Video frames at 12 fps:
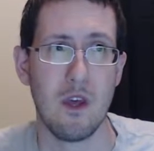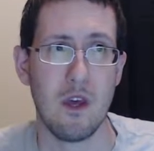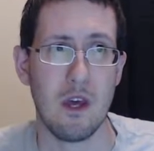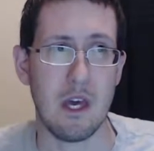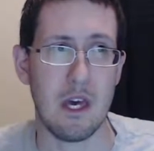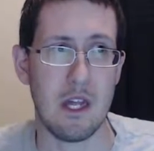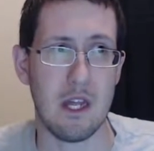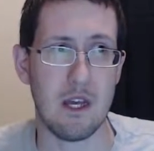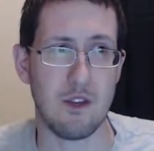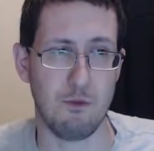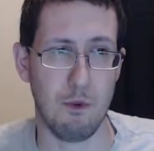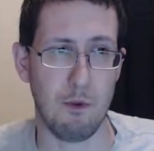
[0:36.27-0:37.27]
It
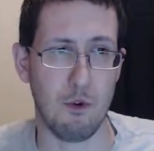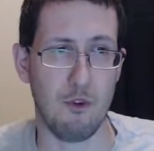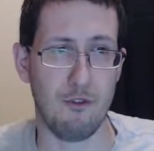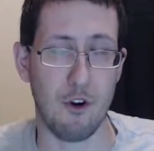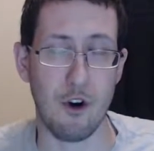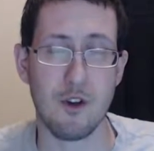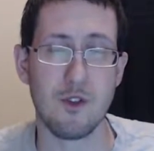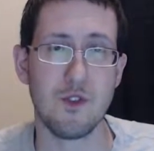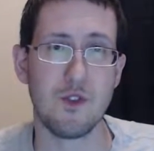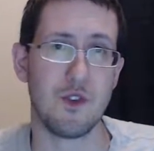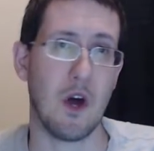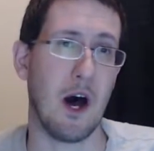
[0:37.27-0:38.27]
is a biblical
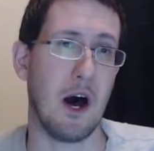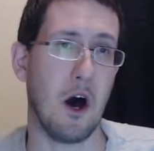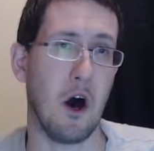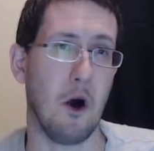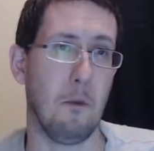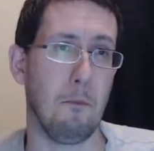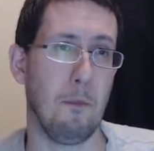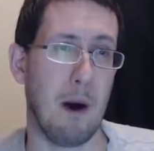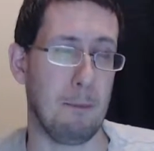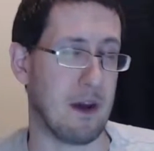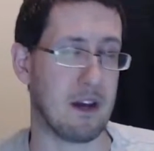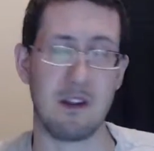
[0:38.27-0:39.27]
verse. Um, I'm
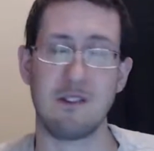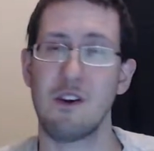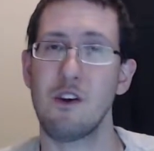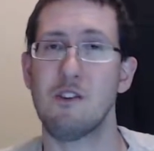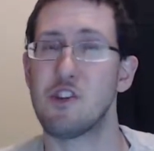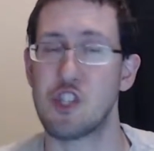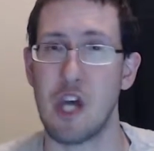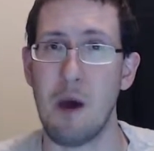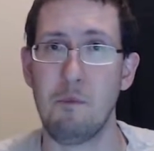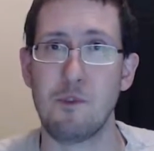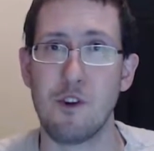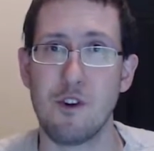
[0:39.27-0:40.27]
not going to tell you the
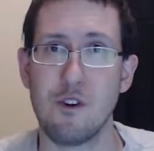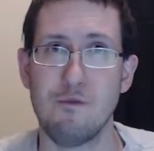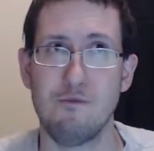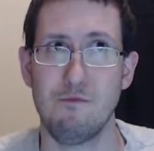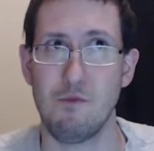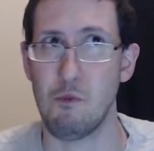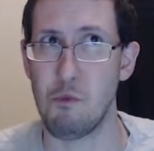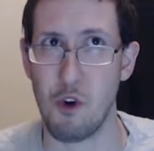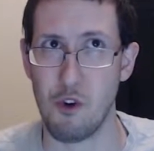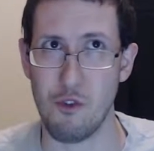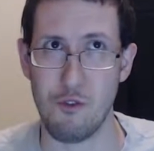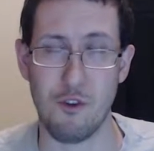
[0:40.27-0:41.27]
chapter, the book,
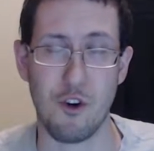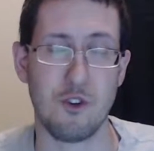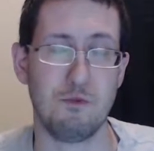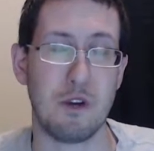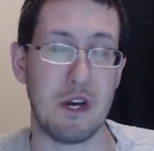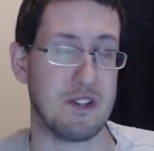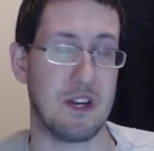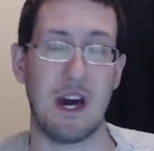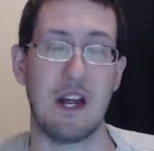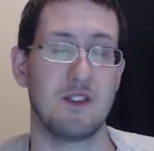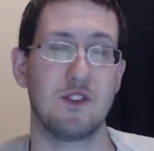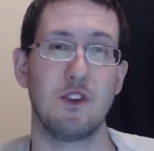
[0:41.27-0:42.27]
or the verse because I
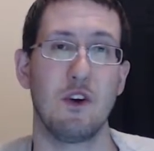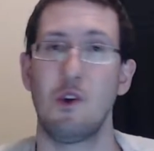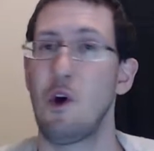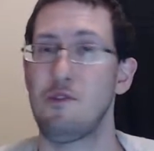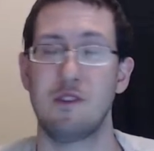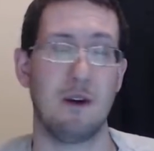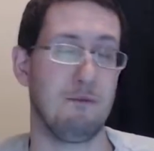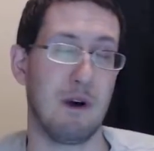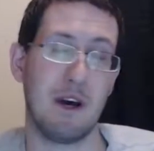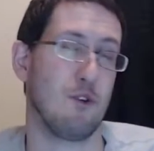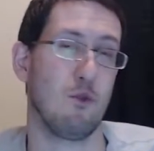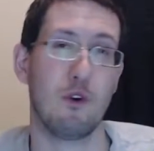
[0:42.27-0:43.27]
honestly don't know off the top of my
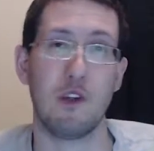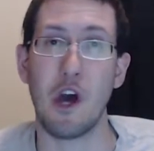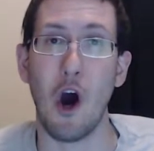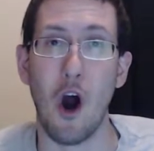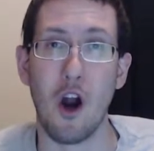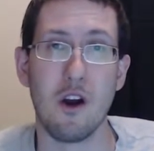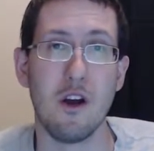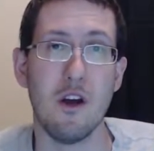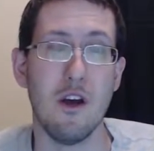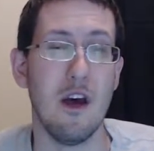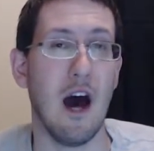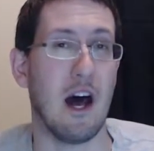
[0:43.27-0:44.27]
head where they are.
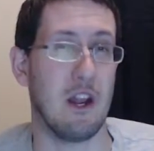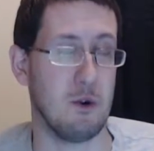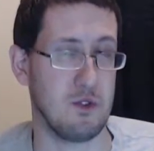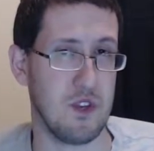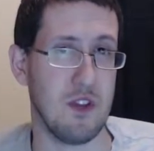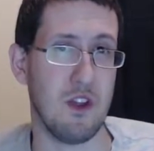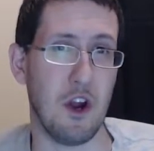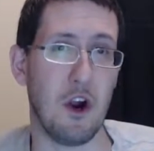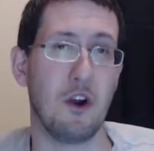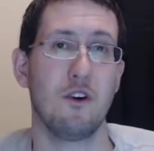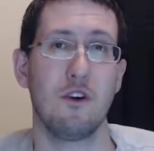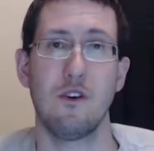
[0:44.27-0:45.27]
I know it's in
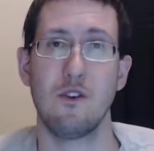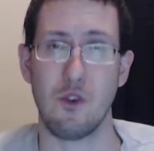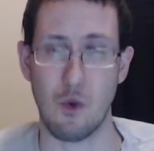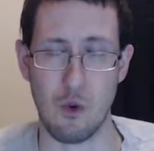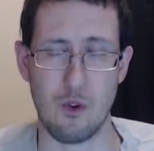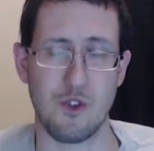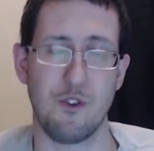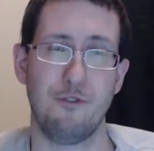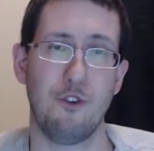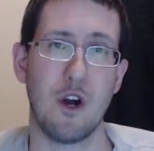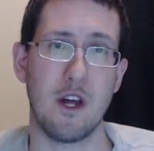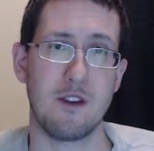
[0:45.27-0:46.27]
there. Google's your
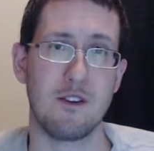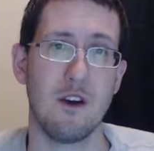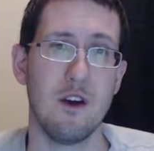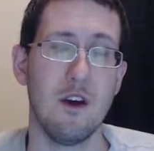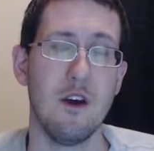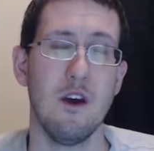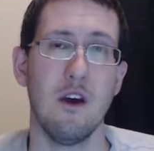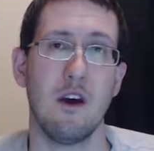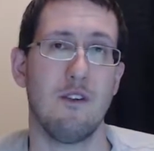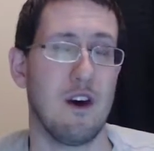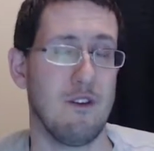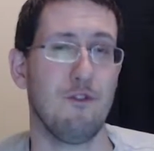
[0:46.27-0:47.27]
friend.
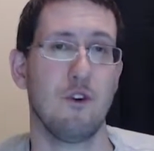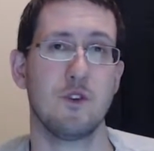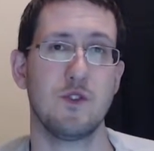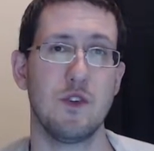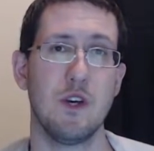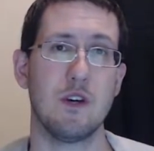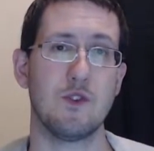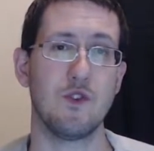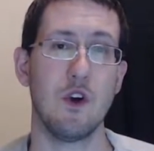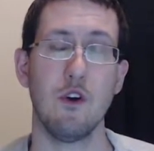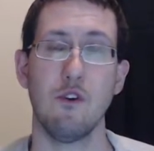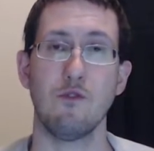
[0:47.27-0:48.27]
And that verse is,
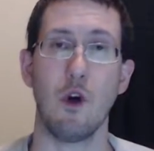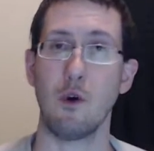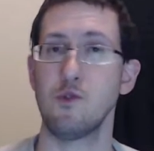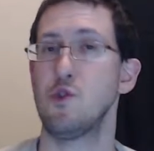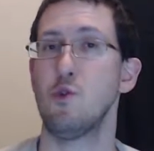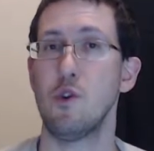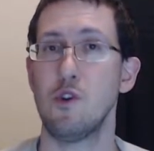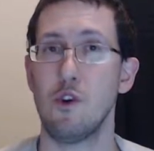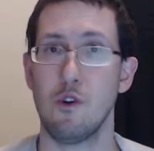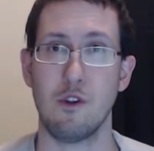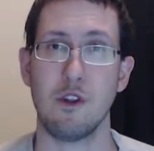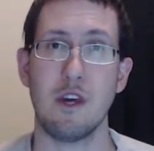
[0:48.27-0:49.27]
"Those who endure
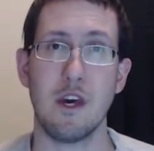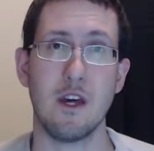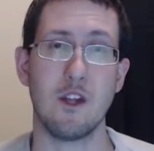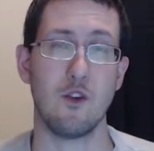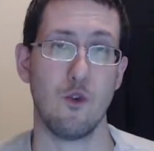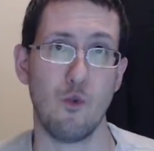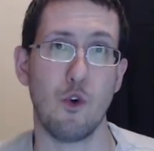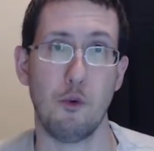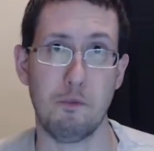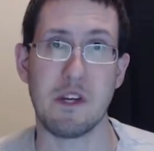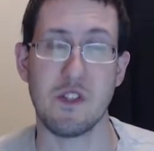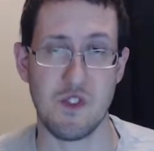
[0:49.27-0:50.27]
to the end will
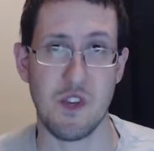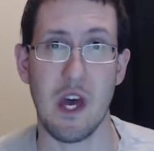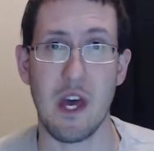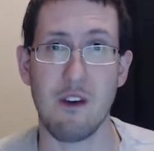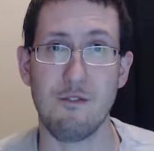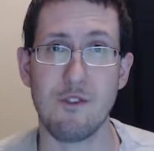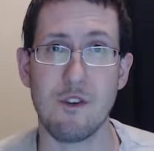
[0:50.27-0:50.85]
be saved."